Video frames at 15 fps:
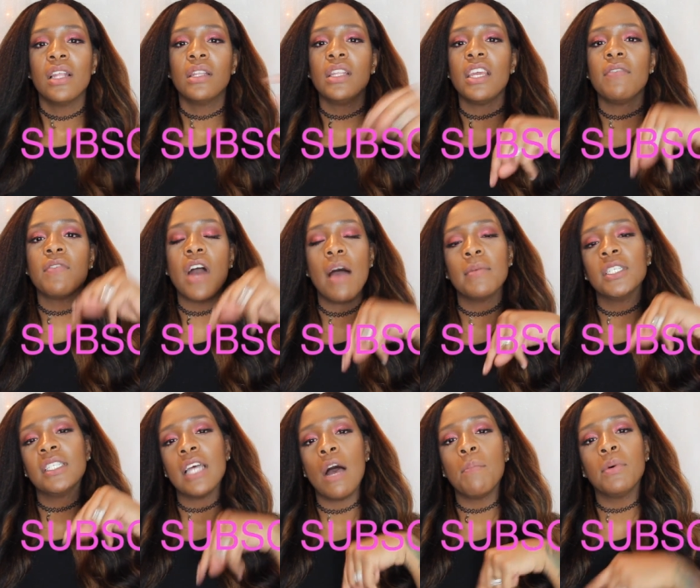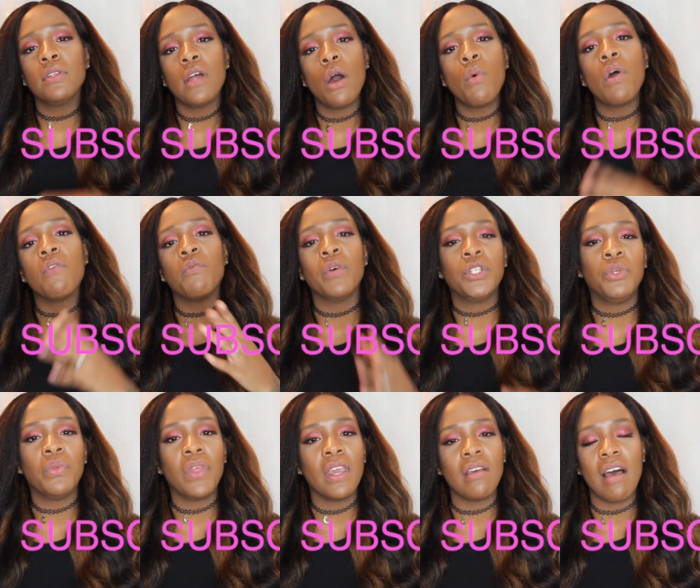Leave comments down below of what
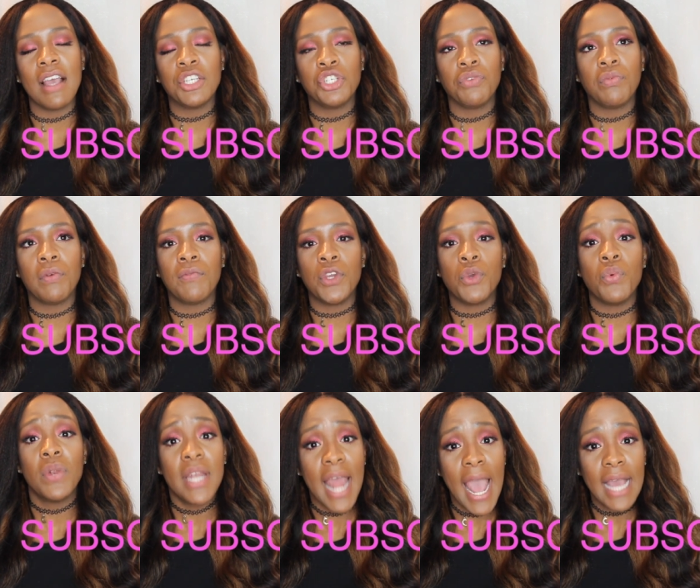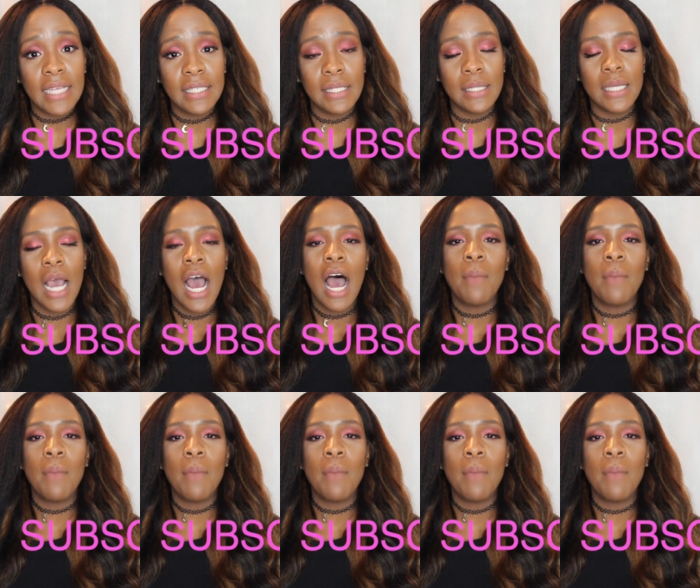you think I should review next.